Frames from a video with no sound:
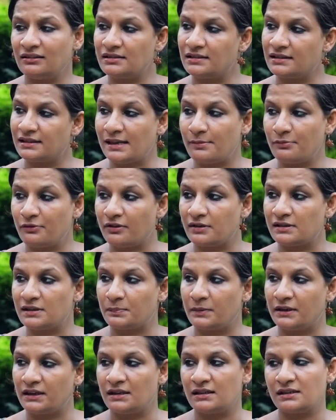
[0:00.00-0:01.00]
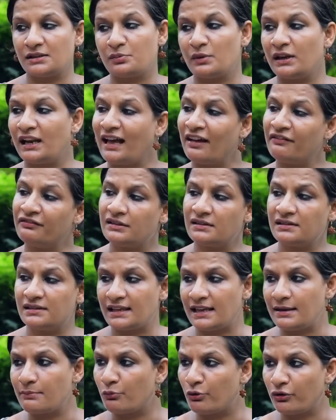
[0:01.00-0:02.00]
the same crispiness, will have the
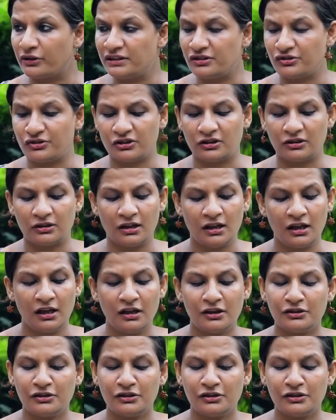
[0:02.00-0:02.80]
same moisture.